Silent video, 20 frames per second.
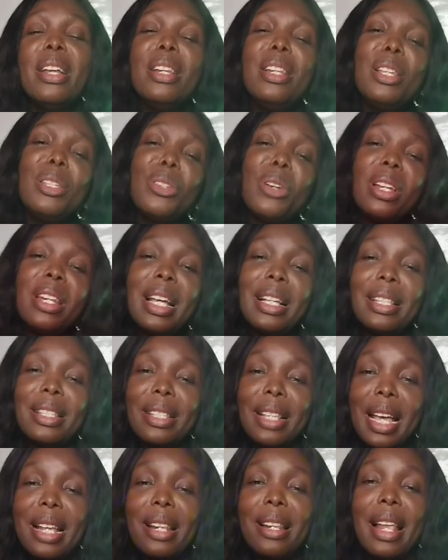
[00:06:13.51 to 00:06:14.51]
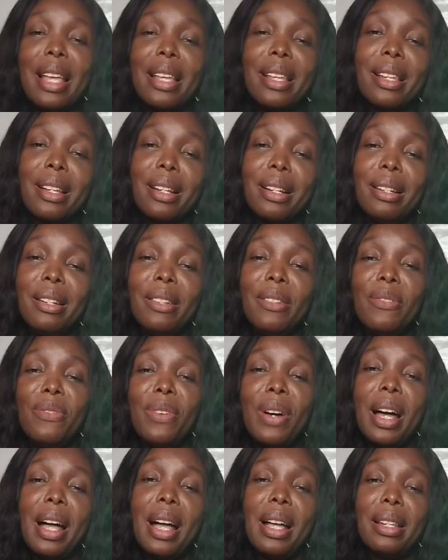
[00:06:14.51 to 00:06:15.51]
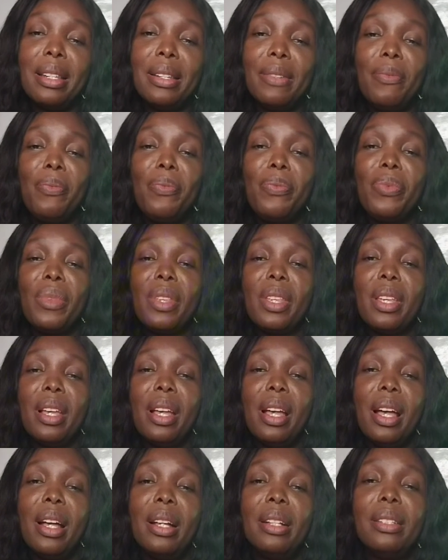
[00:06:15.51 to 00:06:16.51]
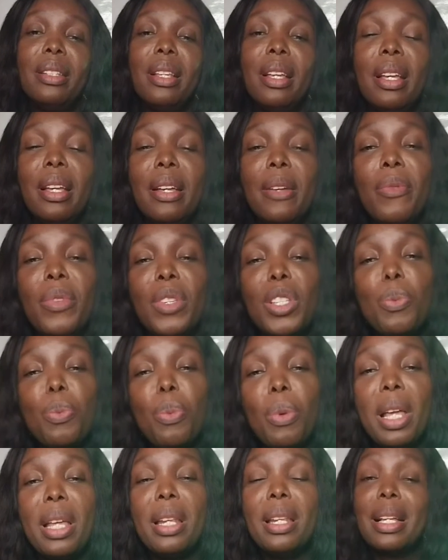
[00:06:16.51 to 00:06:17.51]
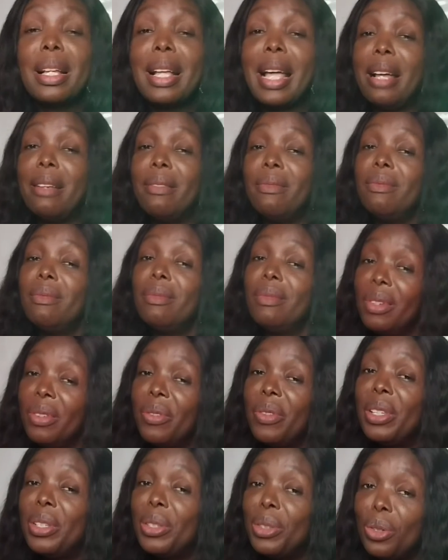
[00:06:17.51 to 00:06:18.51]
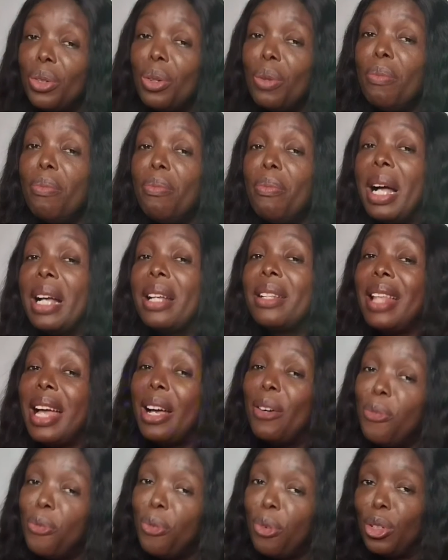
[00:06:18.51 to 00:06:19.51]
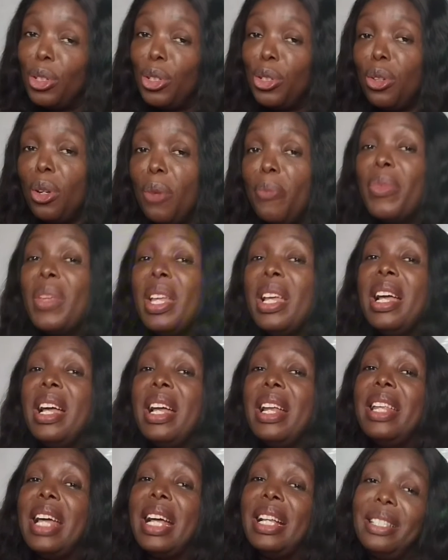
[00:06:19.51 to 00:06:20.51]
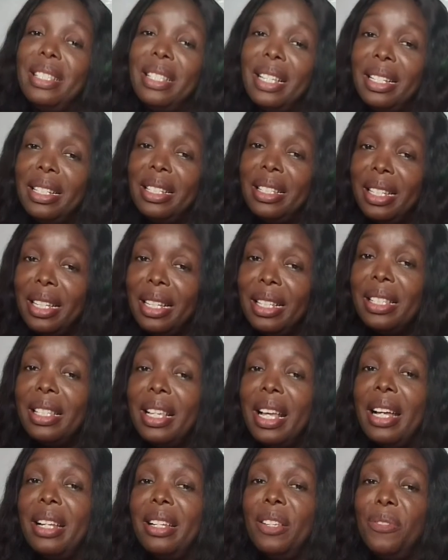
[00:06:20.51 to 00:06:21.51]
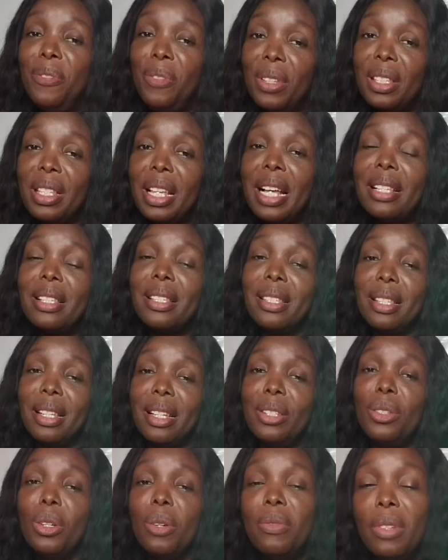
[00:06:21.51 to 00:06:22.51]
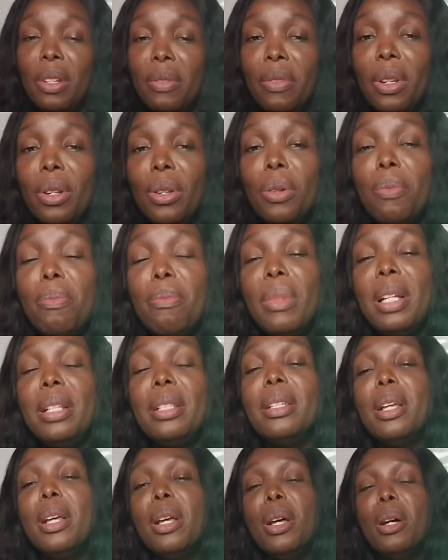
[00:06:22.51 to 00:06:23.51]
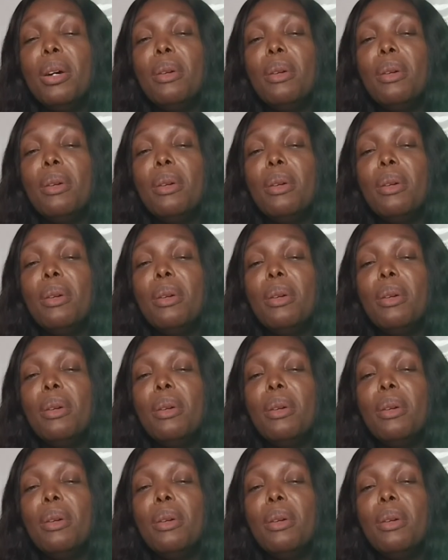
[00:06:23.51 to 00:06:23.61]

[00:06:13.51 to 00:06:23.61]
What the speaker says: This other side, like liver and spleen, can resume back that function that they did at the fetal stage of development.